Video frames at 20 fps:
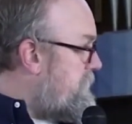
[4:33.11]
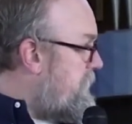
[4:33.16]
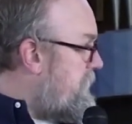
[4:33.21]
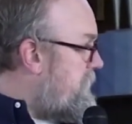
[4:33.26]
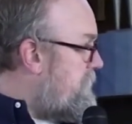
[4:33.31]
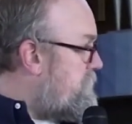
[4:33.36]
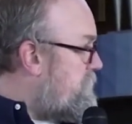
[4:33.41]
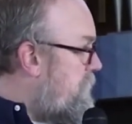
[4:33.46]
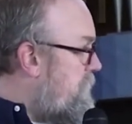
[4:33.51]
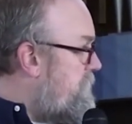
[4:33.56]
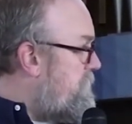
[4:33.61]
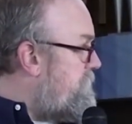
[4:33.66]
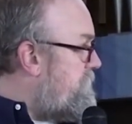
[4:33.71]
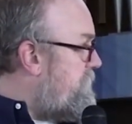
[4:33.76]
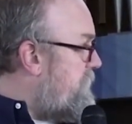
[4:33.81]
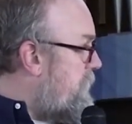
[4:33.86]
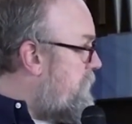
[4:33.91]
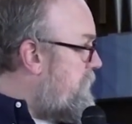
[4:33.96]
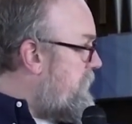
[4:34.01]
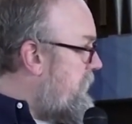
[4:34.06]
that is on the
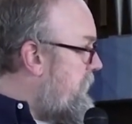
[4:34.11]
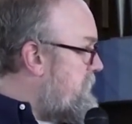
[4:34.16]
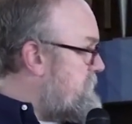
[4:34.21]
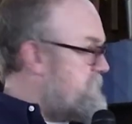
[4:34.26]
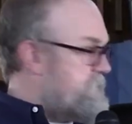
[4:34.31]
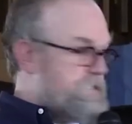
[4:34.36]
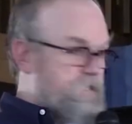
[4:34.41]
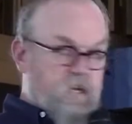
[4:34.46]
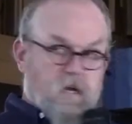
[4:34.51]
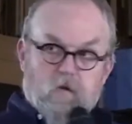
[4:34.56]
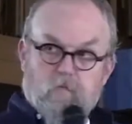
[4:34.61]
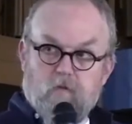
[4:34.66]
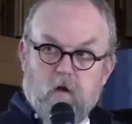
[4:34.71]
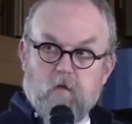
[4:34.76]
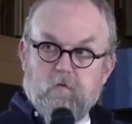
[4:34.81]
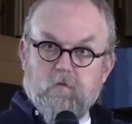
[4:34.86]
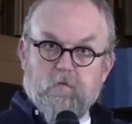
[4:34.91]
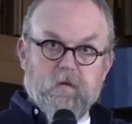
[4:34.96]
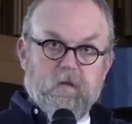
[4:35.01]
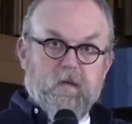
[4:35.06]
very edges there,
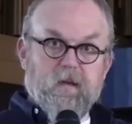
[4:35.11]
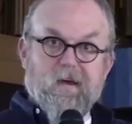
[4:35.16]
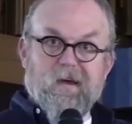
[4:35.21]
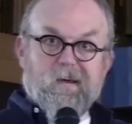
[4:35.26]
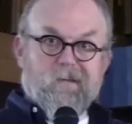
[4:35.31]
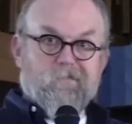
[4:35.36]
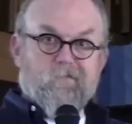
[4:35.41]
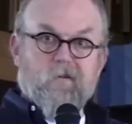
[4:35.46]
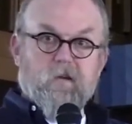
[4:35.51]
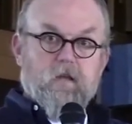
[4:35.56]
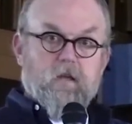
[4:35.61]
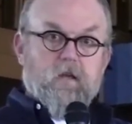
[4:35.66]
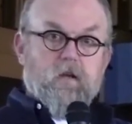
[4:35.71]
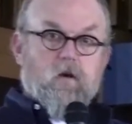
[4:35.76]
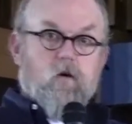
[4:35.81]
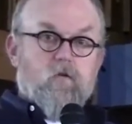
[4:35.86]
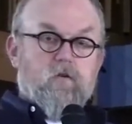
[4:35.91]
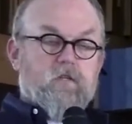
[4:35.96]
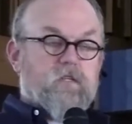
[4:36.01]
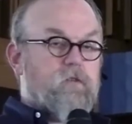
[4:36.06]
probably not really
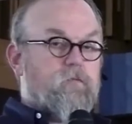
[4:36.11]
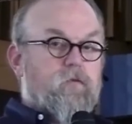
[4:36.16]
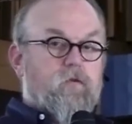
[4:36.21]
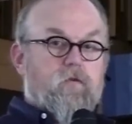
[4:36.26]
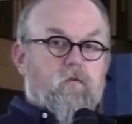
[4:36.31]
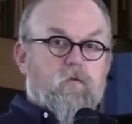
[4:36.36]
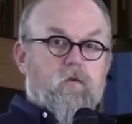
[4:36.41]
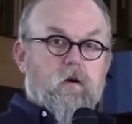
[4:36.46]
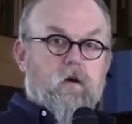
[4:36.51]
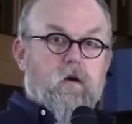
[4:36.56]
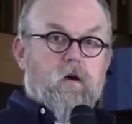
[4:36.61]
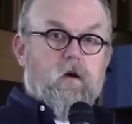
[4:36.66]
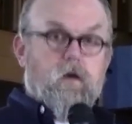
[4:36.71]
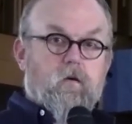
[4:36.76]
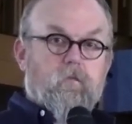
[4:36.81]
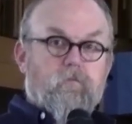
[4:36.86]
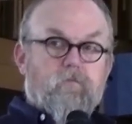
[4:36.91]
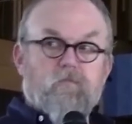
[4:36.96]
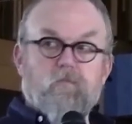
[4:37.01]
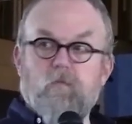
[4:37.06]
noticeable
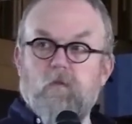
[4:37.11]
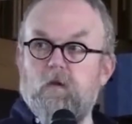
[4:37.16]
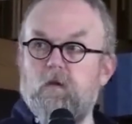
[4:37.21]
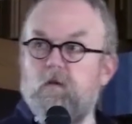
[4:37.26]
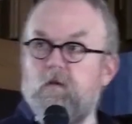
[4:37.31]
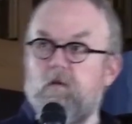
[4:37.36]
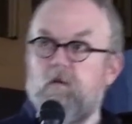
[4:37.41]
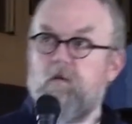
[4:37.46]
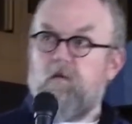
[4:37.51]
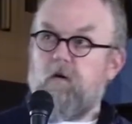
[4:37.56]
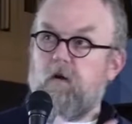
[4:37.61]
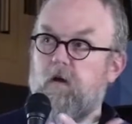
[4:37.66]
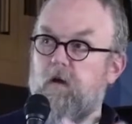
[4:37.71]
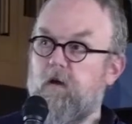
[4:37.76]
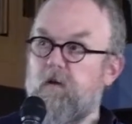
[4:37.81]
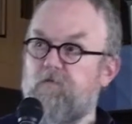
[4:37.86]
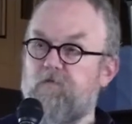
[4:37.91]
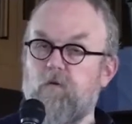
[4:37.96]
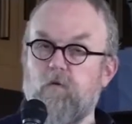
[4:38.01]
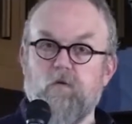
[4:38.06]

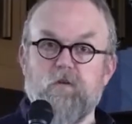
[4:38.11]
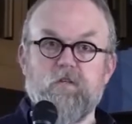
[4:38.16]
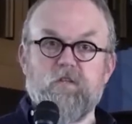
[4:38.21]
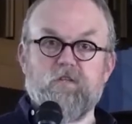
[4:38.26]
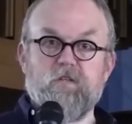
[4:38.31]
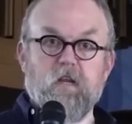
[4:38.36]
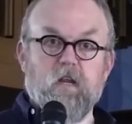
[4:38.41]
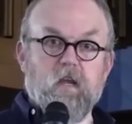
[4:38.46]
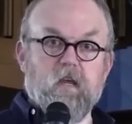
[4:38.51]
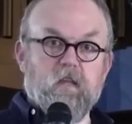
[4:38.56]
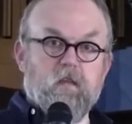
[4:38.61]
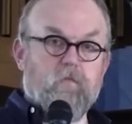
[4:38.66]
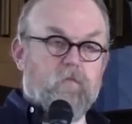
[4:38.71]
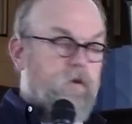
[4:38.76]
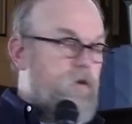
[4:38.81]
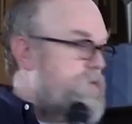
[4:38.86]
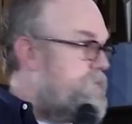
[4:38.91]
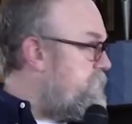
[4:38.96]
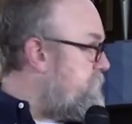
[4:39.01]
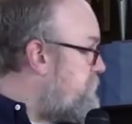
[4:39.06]
if you were just sitting in the
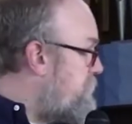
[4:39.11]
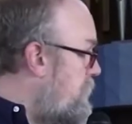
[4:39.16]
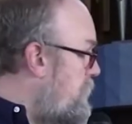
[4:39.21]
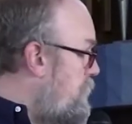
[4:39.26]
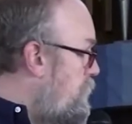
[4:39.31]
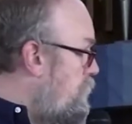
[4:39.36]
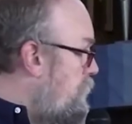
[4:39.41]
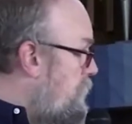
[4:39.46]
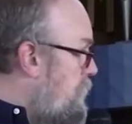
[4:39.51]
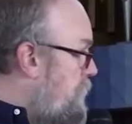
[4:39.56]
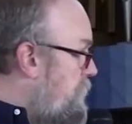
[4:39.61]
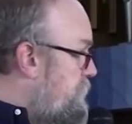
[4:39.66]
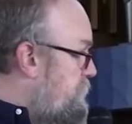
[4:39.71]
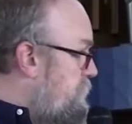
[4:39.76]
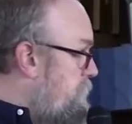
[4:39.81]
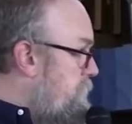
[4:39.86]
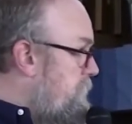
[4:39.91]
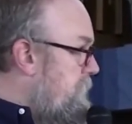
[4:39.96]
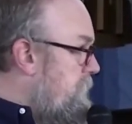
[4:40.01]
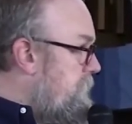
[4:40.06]
pews, will
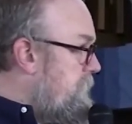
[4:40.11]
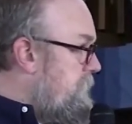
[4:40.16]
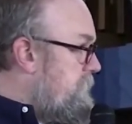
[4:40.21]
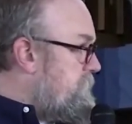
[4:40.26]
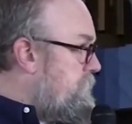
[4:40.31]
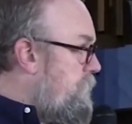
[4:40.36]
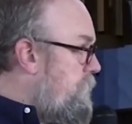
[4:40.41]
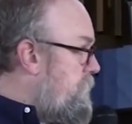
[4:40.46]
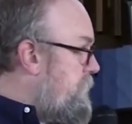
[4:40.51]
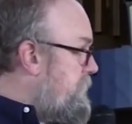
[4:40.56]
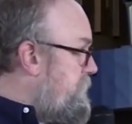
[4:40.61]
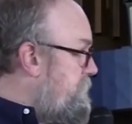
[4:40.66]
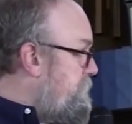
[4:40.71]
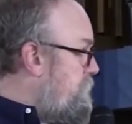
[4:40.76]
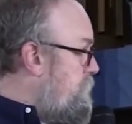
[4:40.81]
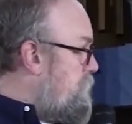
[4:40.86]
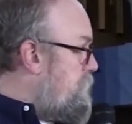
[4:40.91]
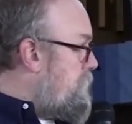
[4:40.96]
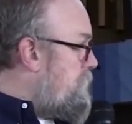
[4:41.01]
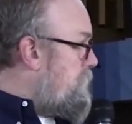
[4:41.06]
also be a target
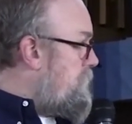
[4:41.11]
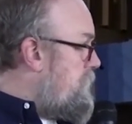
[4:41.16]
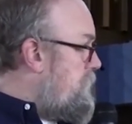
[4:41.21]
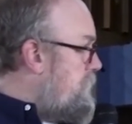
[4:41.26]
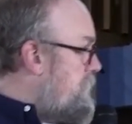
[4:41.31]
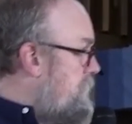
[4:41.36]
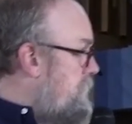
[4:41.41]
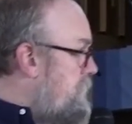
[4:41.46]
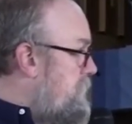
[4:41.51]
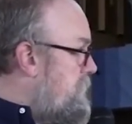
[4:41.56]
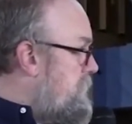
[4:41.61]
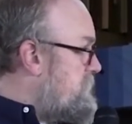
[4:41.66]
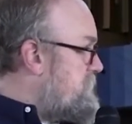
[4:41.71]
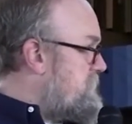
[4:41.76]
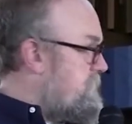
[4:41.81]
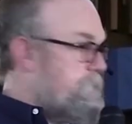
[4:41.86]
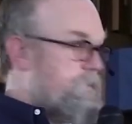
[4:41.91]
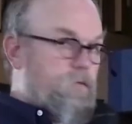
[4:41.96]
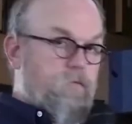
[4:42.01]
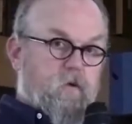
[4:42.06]
for
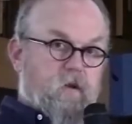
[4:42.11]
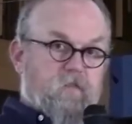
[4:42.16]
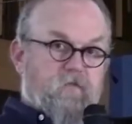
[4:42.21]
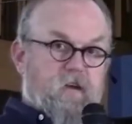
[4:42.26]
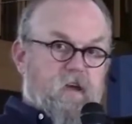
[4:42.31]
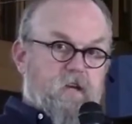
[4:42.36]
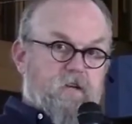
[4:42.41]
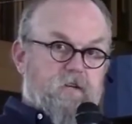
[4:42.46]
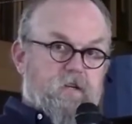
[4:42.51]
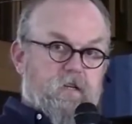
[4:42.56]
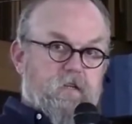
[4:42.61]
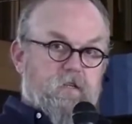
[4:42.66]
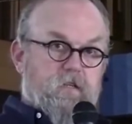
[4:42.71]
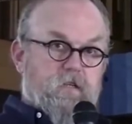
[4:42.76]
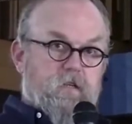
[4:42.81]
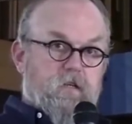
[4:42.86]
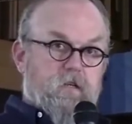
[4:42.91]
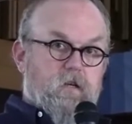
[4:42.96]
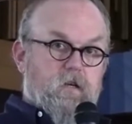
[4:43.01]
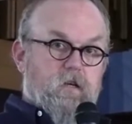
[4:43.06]
some of the
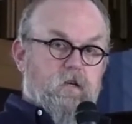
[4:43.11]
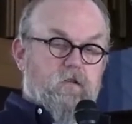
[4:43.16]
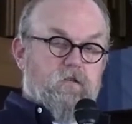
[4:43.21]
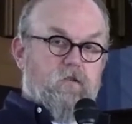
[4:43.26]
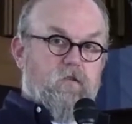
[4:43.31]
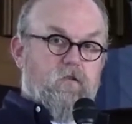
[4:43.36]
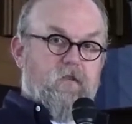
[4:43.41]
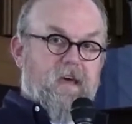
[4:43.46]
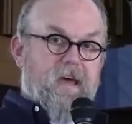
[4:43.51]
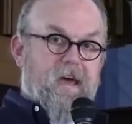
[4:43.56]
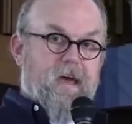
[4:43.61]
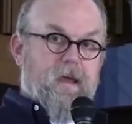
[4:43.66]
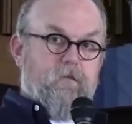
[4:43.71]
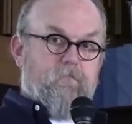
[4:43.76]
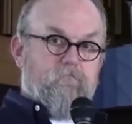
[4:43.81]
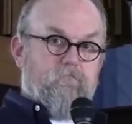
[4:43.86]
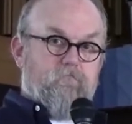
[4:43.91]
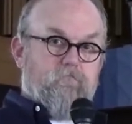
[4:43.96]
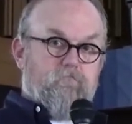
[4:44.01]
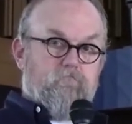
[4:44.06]
renovations. So that,
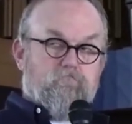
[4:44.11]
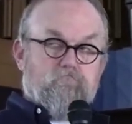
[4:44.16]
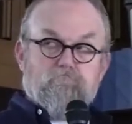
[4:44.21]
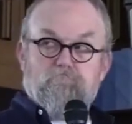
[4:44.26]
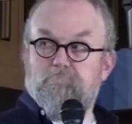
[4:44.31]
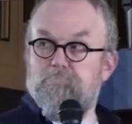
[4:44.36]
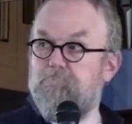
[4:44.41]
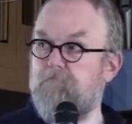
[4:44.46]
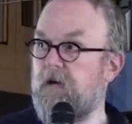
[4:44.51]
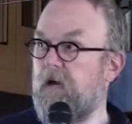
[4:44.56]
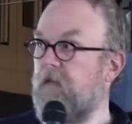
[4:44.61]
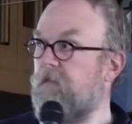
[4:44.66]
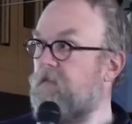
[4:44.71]
I